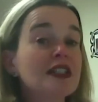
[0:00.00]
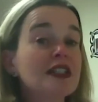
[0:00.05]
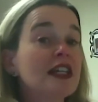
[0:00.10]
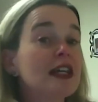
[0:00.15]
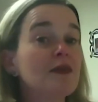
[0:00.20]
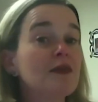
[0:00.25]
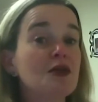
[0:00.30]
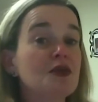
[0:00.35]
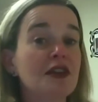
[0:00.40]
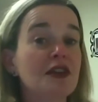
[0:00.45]

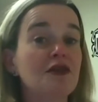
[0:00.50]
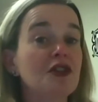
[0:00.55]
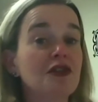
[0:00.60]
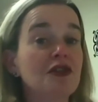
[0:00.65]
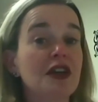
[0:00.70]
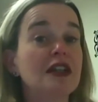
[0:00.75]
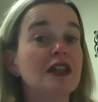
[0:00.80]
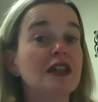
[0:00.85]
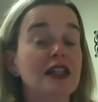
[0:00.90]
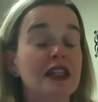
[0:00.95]
time I was ever
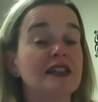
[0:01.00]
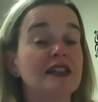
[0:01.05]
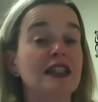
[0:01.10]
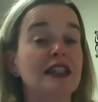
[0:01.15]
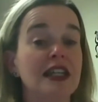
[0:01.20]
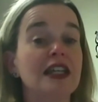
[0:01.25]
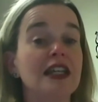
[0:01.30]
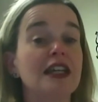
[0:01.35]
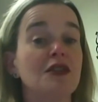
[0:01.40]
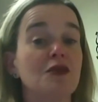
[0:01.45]
grounded as a
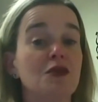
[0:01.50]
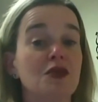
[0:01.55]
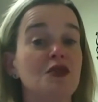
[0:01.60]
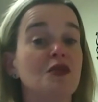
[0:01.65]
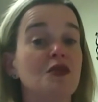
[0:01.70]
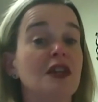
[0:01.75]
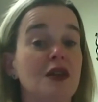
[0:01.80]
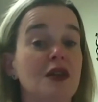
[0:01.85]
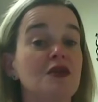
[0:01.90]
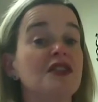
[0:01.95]
kid was
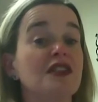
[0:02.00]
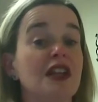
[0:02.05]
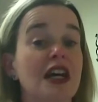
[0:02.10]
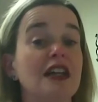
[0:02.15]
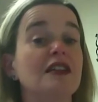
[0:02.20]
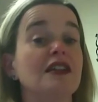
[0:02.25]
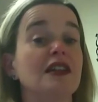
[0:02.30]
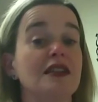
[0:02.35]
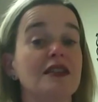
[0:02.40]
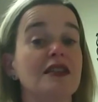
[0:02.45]
when I was
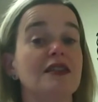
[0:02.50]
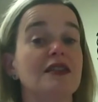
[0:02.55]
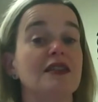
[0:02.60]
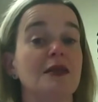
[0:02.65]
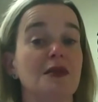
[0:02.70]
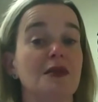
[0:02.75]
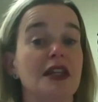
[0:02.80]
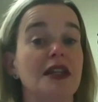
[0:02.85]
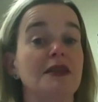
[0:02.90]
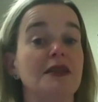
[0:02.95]
not nice to
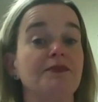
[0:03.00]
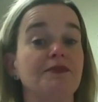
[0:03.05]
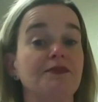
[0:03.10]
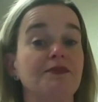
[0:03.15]
somebody.